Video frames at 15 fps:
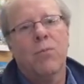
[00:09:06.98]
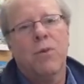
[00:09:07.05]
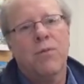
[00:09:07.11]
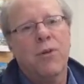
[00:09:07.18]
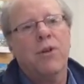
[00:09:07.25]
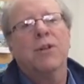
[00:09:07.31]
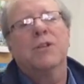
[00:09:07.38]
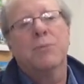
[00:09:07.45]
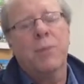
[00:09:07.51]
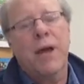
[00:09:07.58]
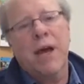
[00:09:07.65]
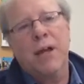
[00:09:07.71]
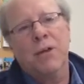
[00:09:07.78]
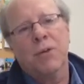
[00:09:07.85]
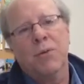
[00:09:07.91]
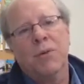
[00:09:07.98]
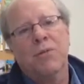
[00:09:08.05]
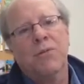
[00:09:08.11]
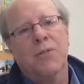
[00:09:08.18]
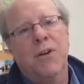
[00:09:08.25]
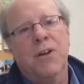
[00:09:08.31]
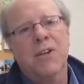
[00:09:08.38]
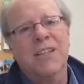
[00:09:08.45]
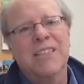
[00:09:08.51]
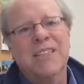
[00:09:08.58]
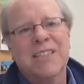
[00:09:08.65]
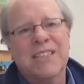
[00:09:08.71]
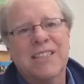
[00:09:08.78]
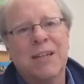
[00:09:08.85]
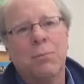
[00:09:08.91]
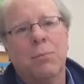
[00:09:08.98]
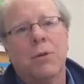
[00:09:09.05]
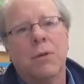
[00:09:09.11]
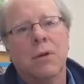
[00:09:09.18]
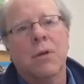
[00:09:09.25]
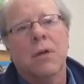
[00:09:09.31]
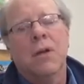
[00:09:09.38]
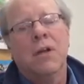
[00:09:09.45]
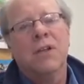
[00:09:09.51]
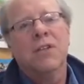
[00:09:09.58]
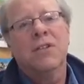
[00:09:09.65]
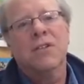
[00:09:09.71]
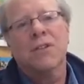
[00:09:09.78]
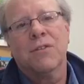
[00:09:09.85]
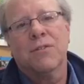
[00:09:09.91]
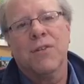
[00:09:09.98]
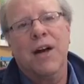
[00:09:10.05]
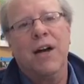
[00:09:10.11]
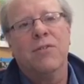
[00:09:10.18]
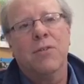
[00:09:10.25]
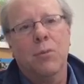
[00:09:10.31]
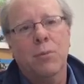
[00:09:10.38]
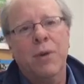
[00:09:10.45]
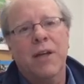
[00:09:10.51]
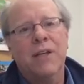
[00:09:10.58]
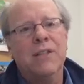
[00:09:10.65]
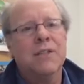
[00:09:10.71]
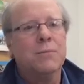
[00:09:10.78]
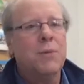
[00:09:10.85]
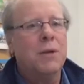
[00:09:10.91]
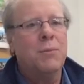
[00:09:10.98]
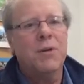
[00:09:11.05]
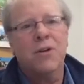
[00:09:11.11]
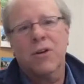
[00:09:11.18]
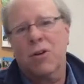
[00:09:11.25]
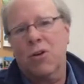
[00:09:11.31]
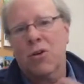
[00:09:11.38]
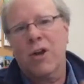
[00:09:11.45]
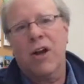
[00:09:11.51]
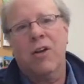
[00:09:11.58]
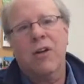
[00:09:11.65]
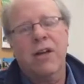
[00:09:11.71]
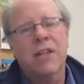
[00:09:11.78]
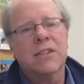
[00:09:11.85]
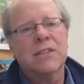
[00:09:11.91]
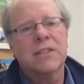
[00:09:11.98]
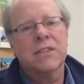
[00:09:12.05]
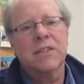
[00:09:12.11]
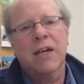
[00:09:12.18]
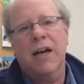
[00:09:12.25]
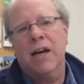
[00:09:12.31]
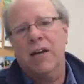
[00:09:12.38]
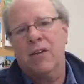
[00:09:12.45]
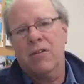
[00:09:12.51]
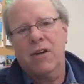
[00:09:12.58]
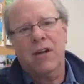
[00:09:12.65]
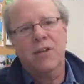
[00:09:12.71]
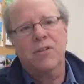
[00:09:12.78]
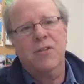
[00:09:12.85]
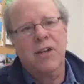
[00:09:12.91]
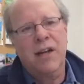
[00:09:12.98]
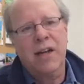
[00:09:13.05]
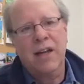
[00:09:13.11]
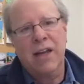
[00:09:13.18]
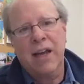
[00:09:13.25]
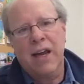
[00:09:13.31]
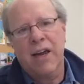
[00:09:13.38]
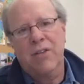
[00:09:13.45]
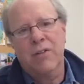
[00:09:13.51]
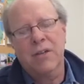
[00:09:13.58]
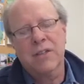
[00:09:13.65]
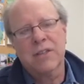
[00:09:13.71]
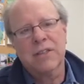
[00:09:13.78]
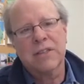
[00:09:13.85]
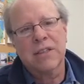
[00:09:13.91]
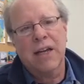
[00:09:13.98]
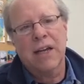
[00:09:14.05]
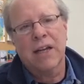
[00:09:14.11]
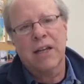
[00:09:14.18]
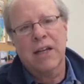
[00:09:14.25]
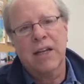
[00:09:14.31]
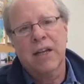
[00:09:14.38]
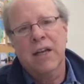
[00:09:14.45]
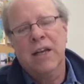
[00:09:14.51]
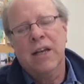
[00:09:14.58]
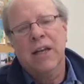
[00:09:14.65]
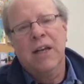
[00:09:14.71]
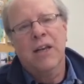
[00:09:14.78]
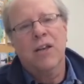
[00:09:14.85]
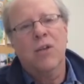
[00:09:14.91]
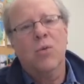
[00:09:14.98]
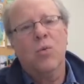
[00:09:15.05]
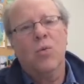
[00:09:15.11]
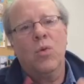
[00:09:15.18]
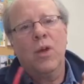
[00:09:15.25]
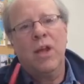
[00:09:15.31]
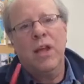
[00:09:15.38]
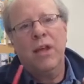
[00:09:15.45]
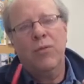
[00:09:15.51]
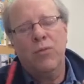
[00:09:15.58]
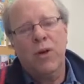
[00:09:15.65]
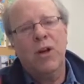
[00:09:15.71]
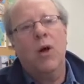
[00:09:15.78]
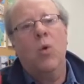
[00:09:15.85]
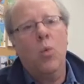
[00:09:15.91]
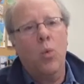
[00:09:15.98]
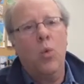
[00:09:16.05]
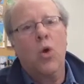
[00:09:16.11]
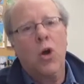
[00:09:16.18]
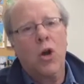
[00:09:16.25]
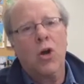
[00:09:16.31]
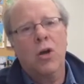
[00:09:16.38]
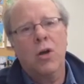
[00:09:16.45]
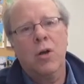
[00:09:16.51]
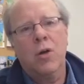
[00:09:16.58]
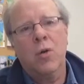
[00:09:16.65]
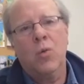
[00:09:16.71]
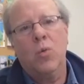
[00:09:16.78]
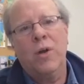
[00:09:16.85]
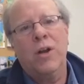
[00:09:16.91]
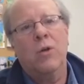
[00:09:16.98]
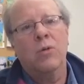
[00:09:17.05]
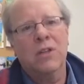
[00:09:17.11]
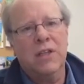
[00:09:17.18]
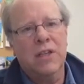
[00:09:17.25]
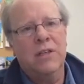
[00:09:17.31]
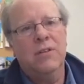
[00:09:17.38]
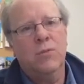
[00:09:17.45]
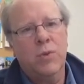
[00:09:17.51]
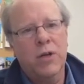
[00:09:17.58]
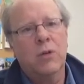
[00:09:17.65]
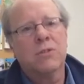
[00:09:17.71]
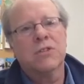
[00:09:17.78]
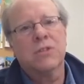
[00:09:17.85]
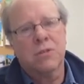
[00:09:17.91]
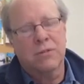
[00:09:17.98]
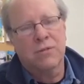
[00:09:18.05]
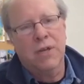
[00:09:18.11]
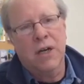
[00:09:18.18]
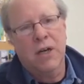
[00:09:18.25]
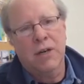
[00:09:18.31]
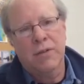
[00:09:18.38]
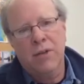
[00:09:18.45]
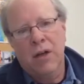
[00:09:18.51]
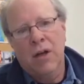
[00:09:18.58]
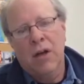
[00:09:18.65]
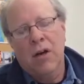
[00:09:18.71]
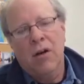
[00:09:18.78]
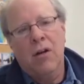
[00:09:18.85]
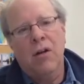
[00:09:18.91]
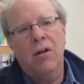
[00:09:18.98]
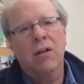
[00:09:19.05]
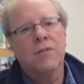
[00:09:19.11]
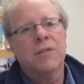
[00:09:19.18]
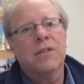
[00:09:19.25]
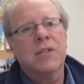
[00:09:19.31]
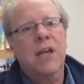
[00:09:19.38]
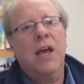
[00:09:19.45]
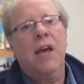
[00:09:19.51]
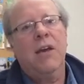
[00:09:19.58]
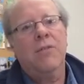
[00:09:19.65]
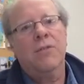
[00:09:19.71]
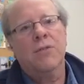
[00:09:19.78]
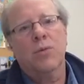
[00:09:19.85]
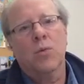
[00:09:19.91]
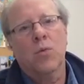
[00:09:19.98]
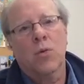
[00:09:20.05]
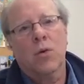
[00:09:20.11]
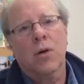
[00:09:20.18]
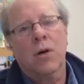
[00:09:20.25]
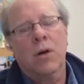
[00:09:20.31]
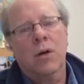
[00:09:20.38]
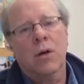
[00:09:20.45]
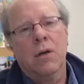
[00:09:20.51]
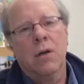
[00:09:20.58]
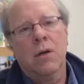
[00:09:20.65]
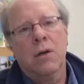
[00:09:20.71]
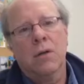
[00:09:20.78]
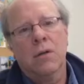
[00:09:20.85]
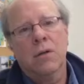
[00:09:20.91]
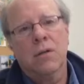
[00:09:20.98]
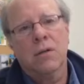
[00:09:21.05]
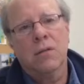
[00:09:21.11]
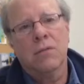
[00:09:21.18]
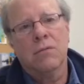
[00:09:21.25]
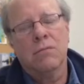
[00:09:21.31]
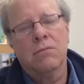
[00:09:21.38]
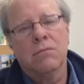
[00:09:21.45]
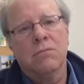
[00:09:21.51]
revert us back to a fairly simple survival-based, maybe an agrarian society or hunting and gathering society, if we don't work, we don't live, we don't survive. All of us have to work to